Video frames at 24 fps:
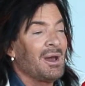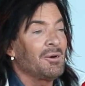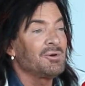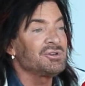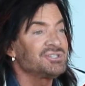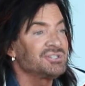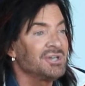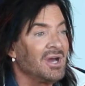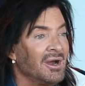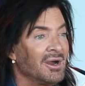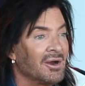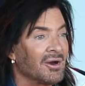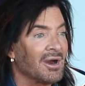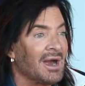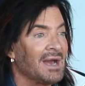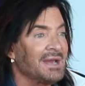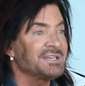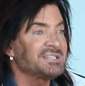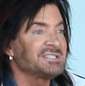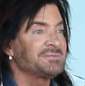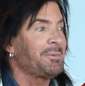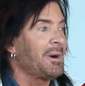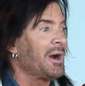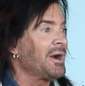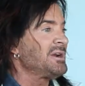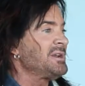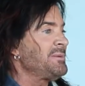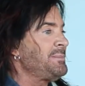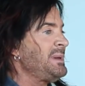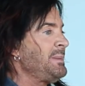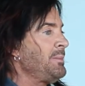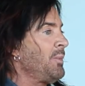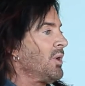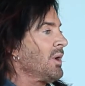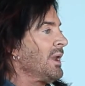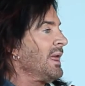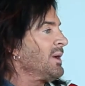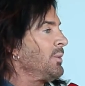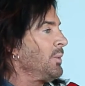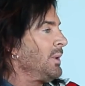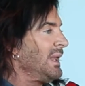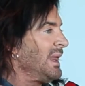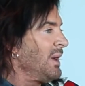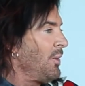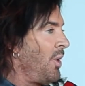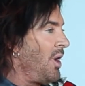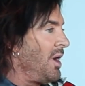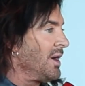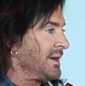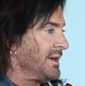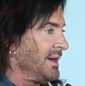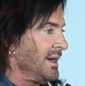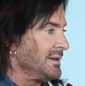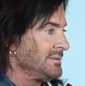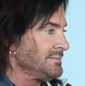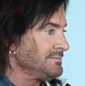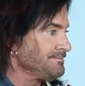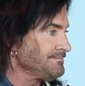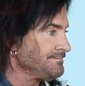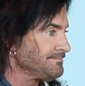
I was younger, I aspired to be more like Willy Wonka.